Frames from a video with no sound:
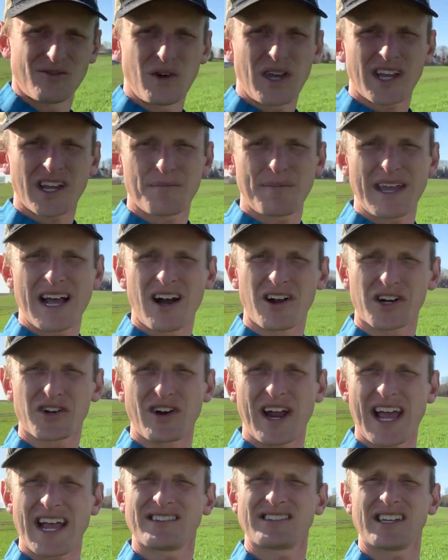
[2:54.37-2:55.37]
We could be out
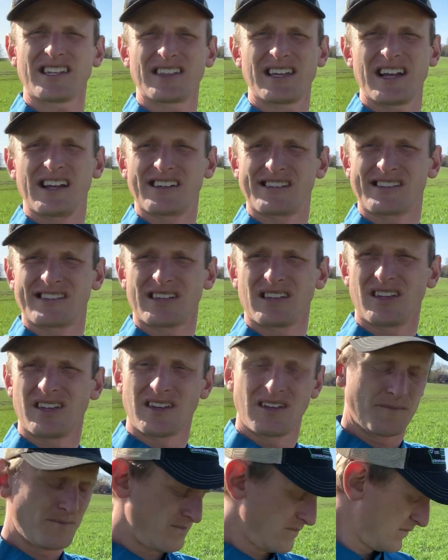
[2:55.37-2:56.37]
grazing this.
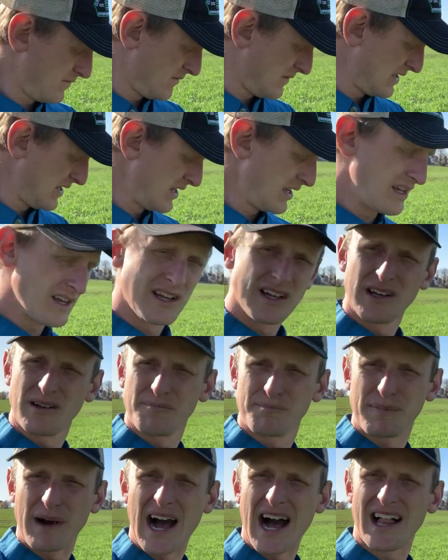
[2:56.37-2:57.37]

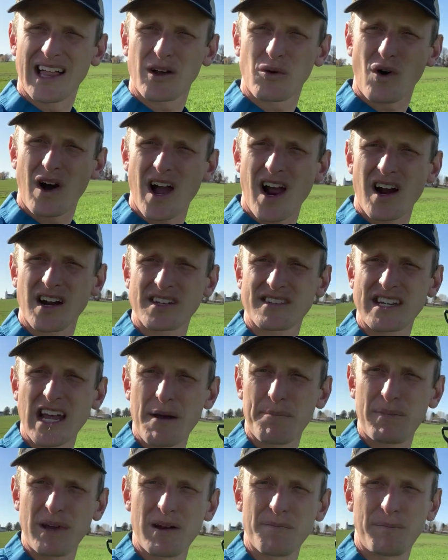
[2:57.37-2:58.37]
Polywire,
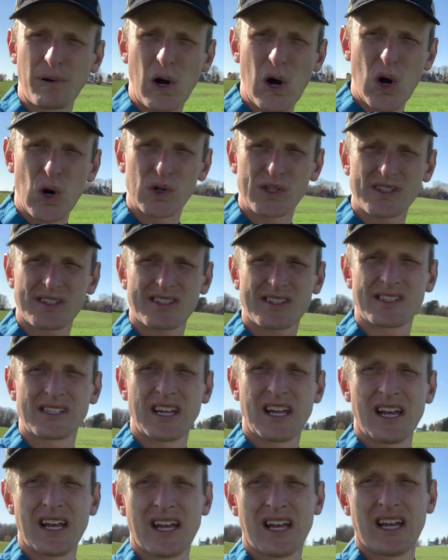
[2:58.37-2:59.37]
step-in posts,
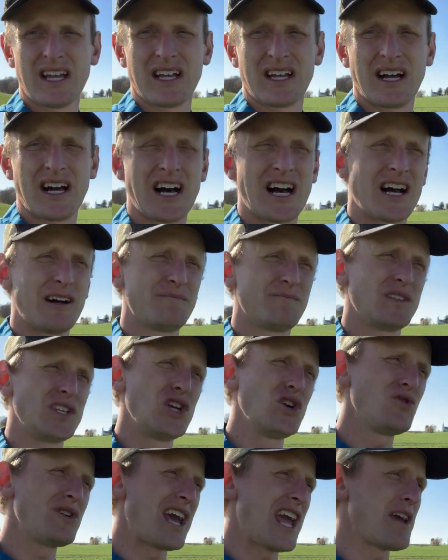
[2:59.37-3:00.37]

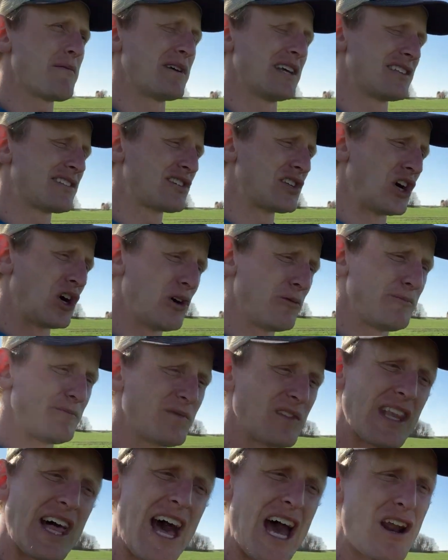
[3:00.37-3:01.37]
you name it. So a
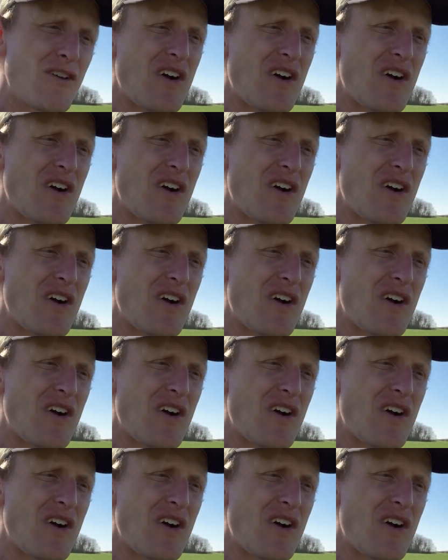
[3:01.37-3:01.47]
lot